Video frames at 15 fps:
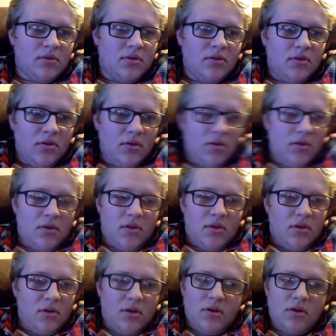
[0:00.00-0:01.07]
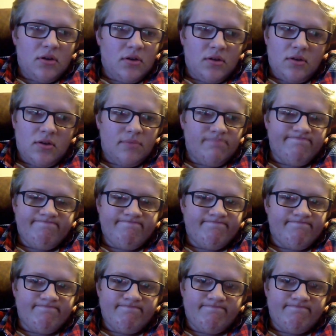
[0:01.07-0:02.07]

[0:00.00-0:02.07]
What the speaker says: Nobody speaks.